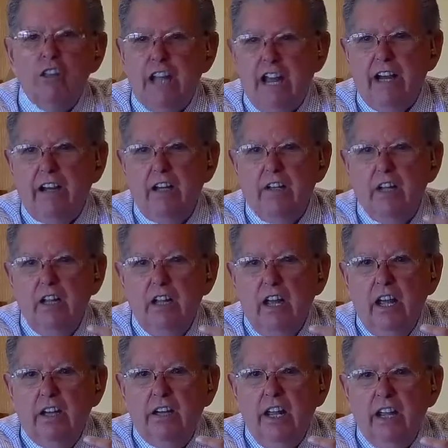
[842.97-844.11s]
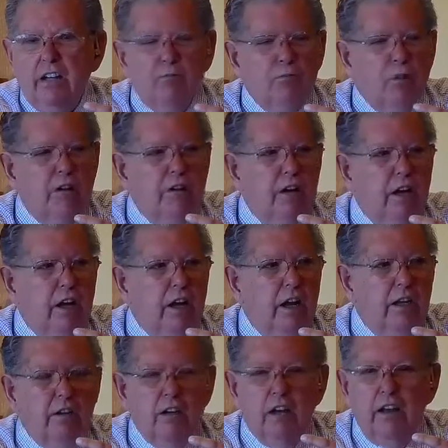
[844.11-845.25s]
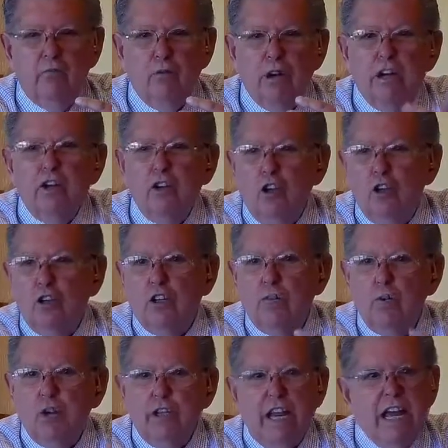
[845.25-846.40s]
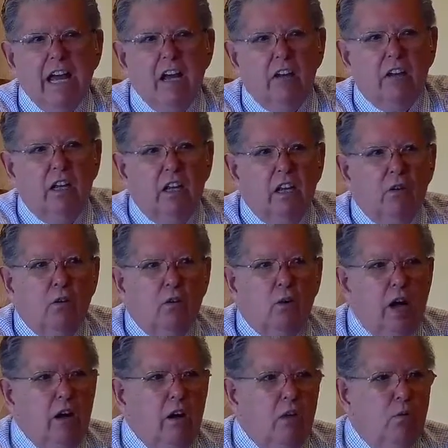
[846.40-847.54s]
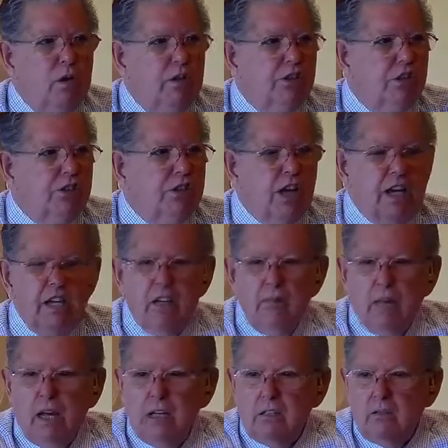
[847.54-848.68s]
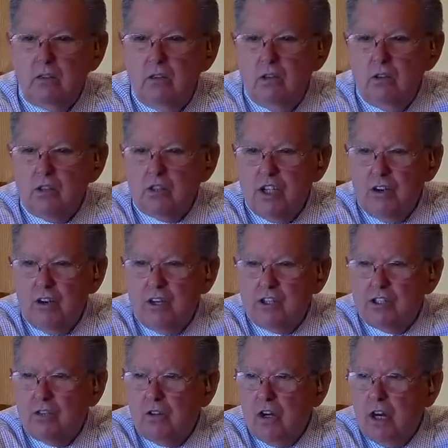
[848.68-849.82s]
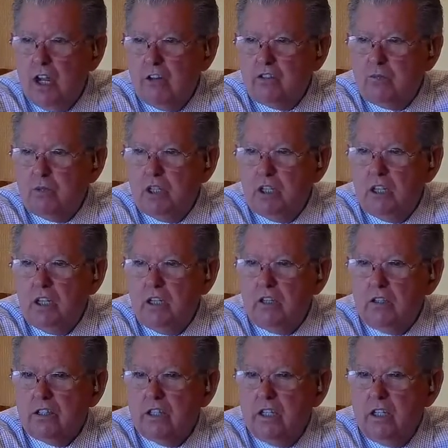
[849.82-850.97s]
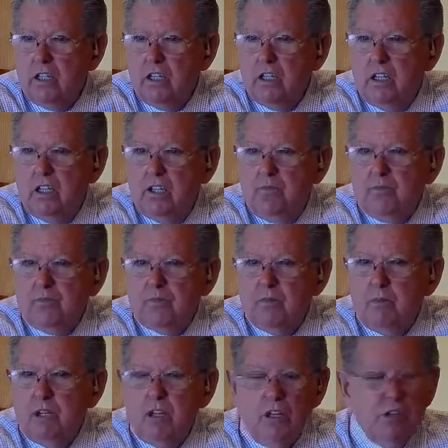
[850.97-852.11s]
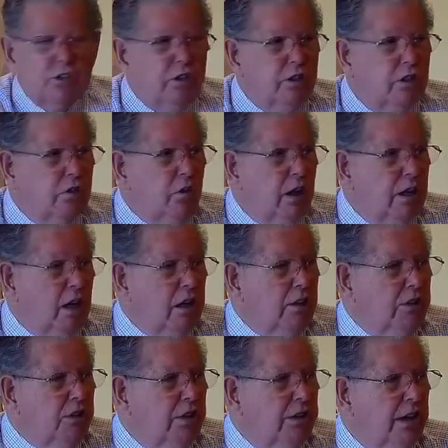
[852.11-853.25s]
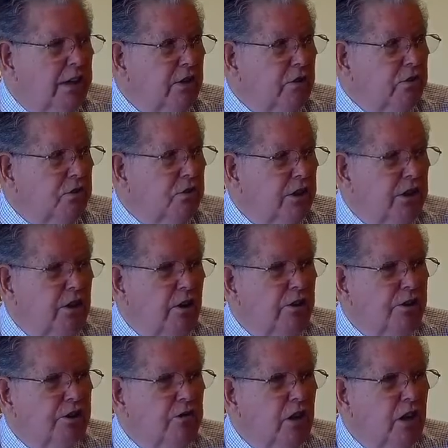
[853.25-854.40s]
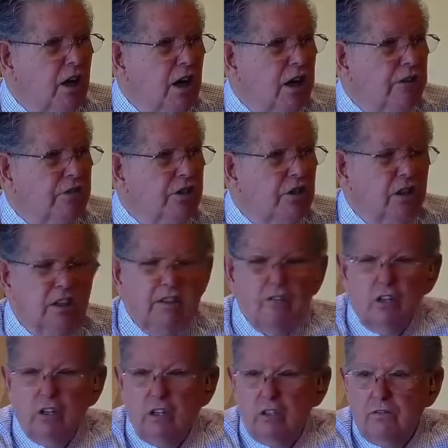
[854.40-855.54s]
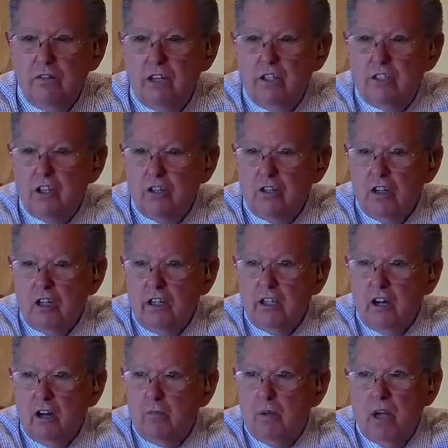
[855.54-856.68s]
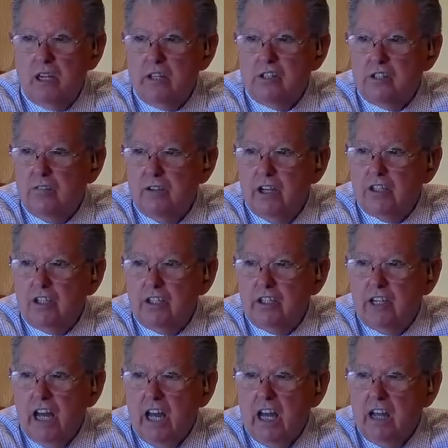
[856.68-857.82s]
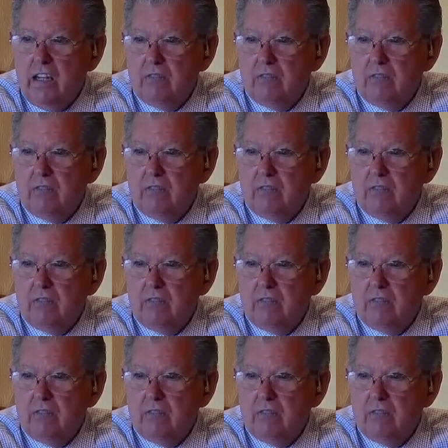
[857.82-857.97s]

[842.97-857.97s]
at and and and, and, and ridiculed and put down why aren't we as excited about those areas of our lives being healed? Because, quite honestly, those are the areas of our lives that live on eternally. Our bodies eventually die.